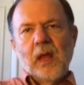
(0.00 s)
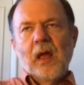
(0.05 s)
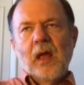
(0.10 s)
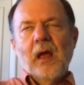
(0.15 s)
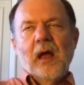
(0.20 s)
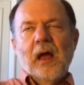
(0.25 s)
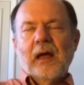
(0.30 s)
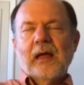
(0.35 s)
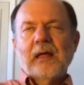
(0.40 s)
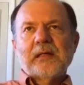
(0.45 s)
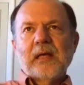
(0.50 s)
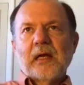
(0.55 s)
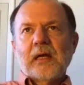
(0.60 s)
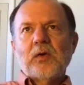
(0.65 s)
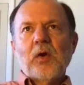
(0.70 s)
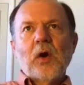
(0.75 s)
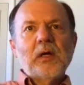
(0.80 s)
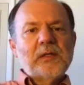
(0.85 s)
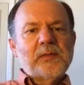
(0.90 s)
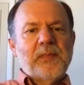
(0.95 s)
I guess I
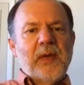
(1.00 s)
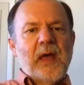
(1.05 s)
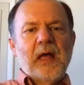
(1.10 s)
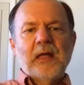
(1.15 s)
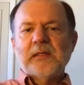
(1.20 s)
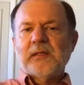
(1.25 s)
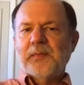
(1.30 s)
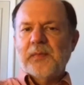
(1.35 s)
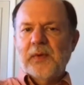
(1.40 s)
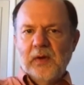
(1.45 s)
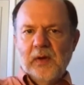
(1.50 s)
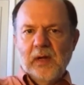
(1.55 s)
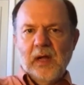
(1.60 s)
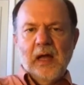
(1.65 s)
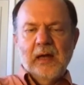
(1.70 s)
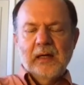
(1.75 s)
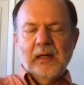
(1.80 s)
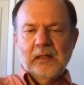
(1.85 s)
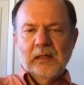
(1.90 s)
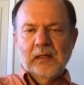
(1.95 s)
cross paths
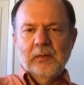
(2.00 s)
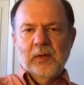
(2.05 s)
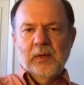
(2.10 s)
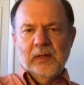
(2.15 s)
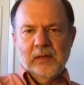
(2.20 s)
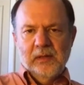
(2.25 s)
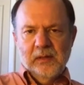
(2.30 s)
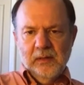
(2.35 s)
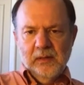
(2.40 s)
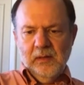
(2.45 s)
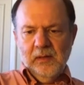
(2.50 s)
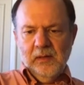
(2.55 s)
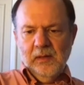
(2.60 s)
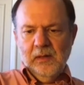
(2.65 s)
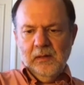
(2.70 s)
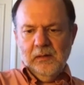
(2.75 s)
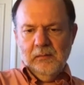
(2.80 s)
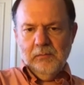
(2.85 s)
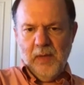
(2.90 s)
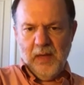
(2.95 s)
periodically with
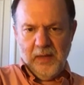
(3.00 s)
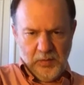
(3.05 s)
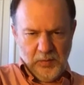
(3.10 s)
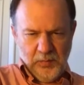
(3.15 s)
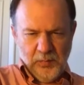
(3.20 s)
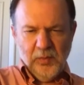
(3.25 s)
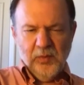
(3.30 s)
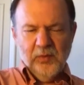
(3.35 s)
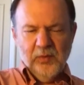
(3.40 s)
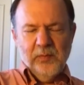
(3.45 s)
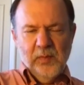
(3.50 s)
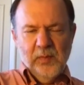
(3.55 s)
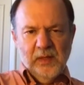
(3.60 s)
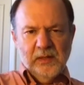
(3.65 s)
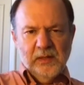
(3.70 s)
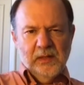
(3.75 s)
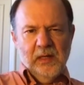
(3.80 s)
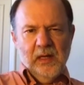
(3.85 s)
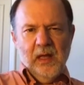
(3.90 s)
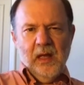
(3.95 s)
maker
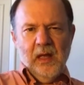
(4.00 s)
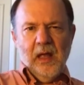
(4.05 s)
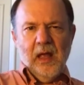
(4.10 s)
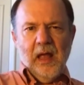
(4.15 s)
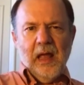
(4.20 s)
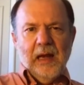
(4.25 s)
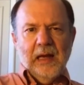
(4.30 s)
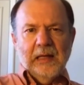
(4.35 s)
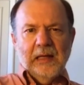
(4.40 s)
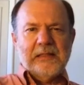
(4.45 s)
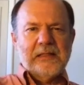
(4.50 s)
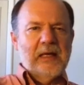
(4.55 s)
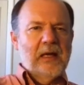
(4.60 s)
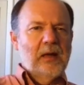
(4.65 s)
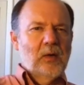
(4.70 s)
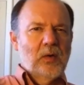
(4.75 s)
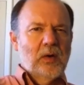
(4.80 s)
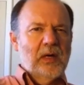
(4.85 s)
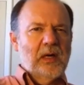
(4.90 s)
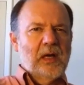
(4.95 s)
movement, and I'd say
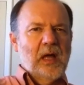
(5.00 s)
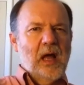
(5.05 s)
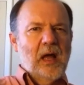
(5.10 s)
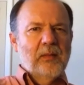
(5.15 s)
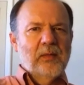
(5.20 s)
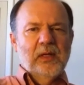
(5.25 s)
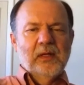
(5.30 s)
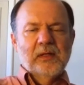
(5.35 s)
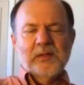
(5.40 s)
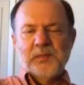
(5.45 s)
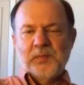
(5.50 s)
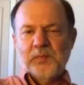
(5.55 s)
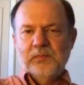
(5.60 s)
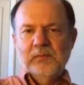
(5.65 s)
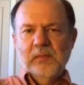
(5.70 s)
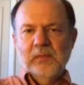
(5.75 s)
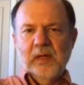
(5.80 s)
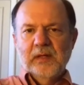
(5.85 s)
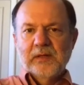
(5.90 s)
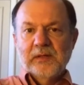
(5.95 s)
origami
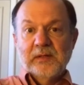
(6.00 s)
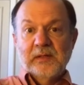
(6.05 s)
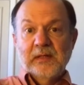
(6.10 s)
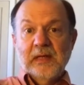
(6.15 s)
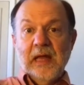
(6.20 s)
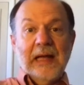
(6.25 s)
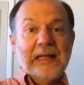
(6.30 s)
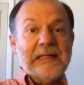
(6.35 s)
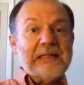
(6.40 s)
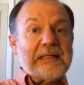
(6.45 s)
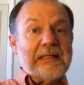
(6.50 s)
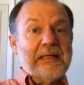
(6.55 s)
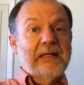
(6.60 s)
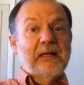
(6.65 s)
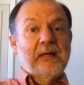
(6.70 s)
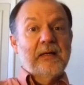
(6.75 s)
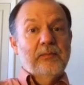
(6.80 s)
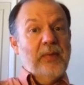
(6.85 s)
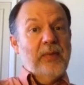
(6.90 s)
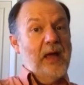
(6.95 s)
is nicely
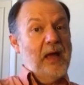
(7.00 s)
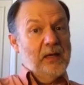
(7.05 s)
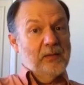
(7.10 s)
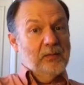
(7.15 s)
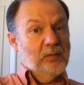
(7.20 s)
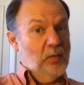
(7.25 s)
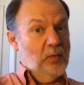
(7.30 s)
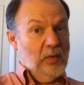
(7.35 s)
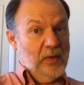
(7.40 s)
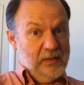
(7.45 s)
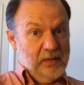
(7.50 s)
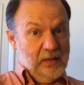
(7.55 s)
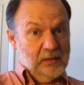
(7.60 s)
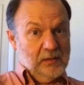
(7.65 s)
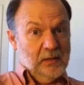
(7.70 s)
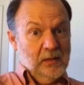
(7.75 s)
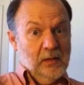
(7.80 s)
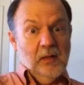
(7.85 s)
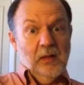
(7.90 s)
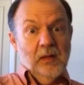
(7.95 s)
compatible with it,
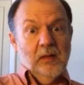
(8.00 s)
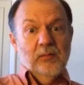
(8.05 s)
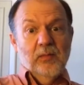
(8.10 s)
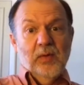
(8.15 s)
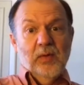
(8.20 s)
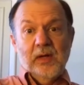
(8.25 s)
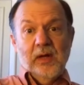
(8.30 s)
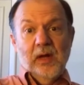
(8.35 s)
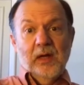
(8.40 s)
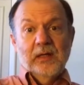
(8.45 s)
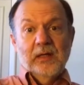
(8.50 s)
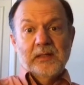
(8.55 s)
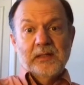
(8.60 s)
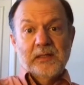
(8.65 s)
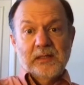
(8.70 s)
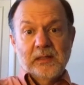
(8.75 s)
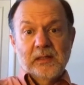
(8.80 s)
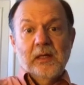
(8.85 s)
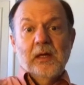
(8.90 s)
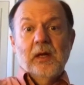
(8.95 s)
because